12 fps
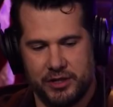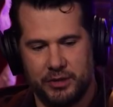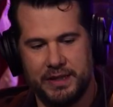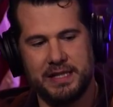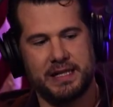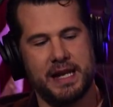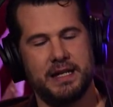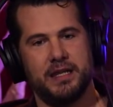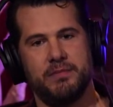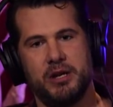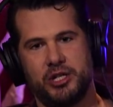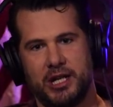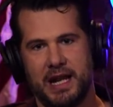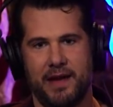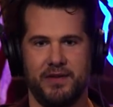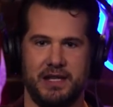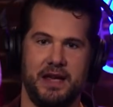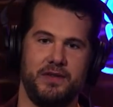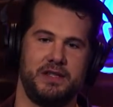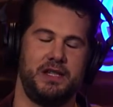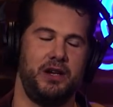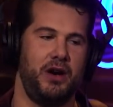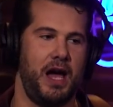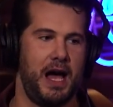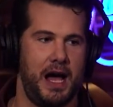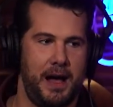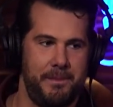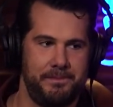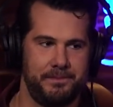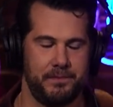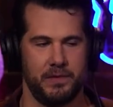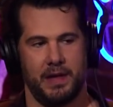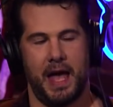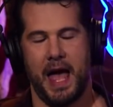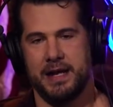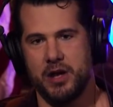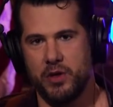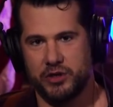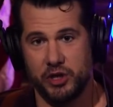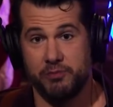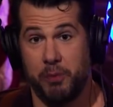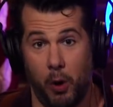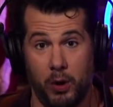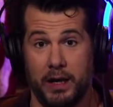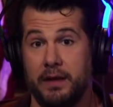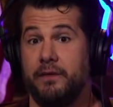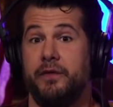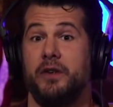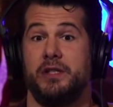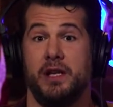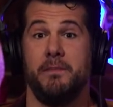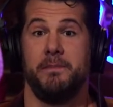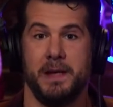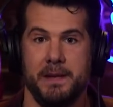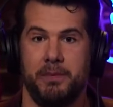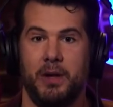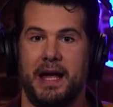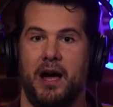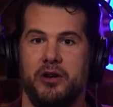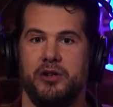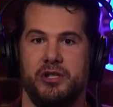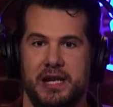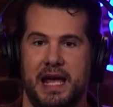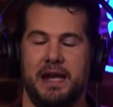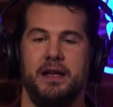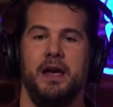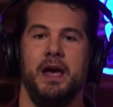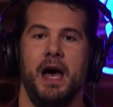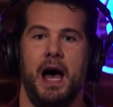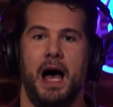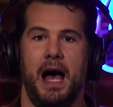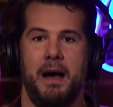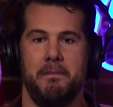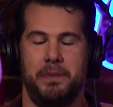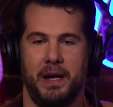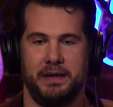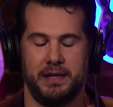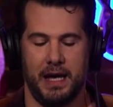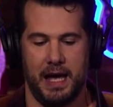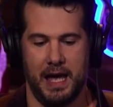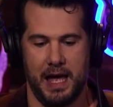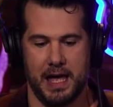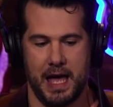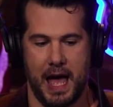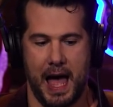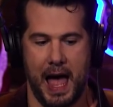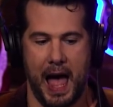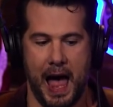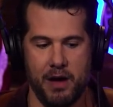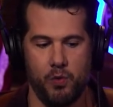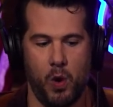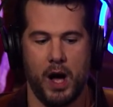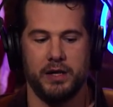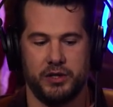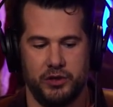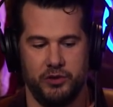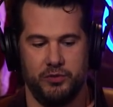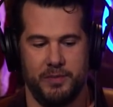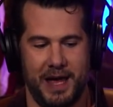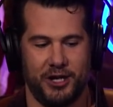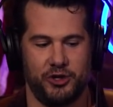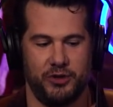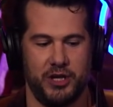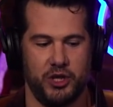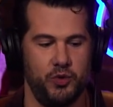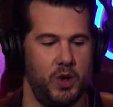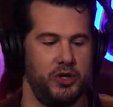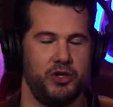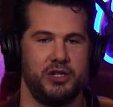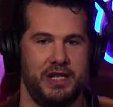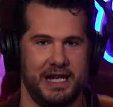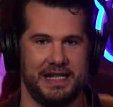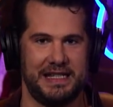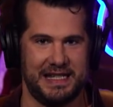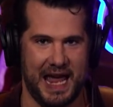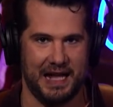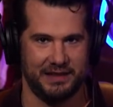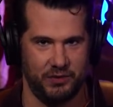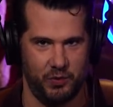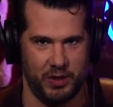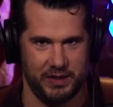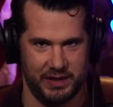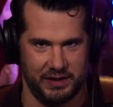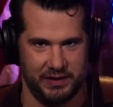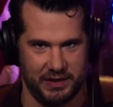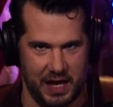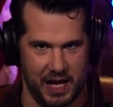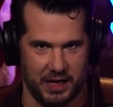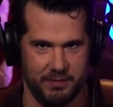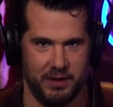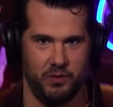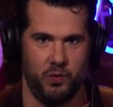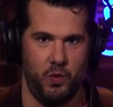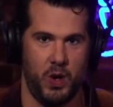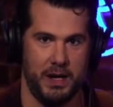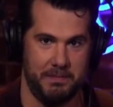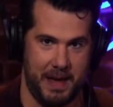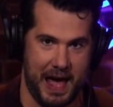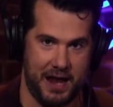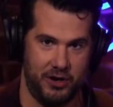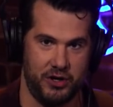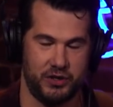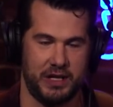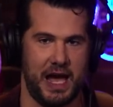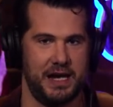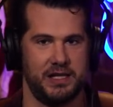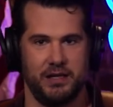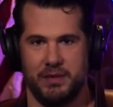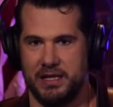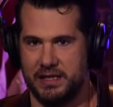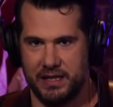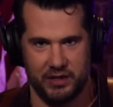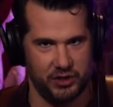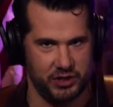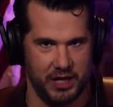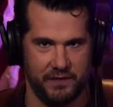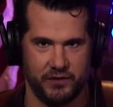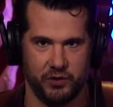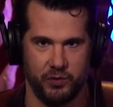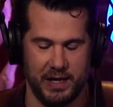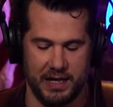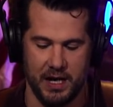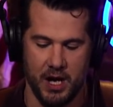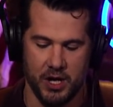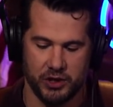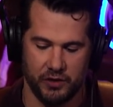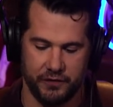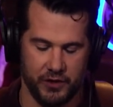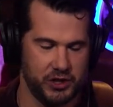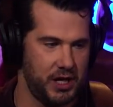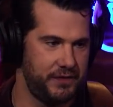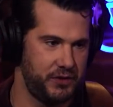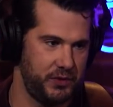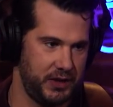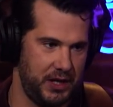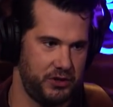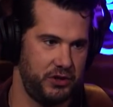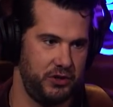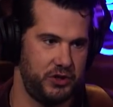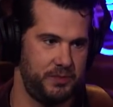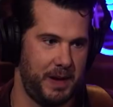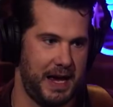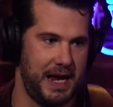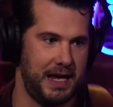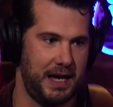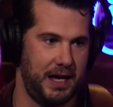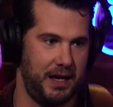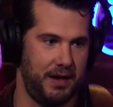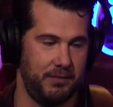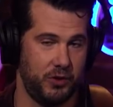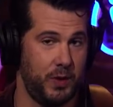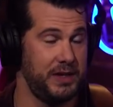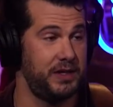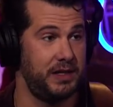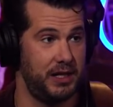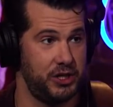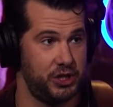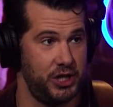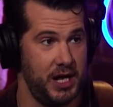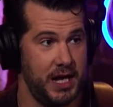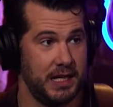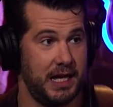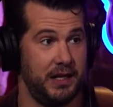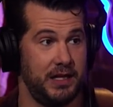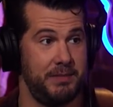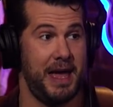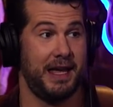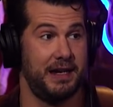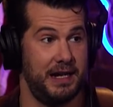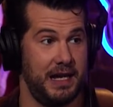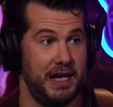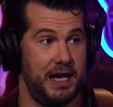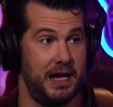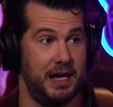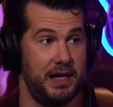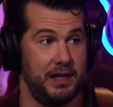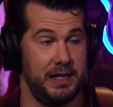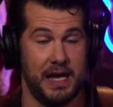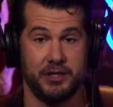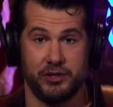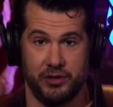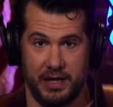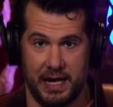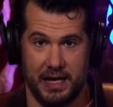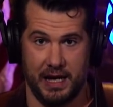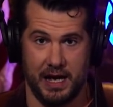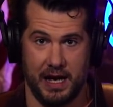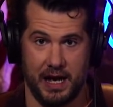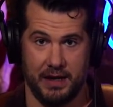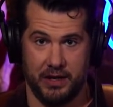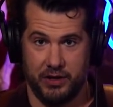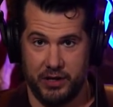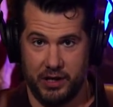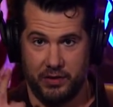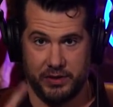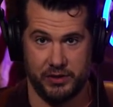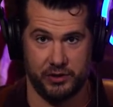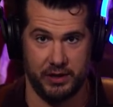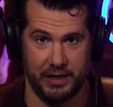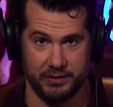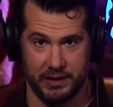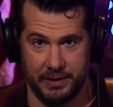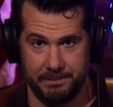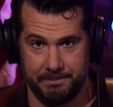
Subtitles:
So let's get into the Michigan affidavits here. I know this is boring for some people. I understand. I want to make sure that you understand exactly what is in this document, what matters, kind of some of these things are tough to read. Yeah. So first off, this was introduced by quite the dish, Kaylee McEnany, yesterday. Here you go. This is her announcing it.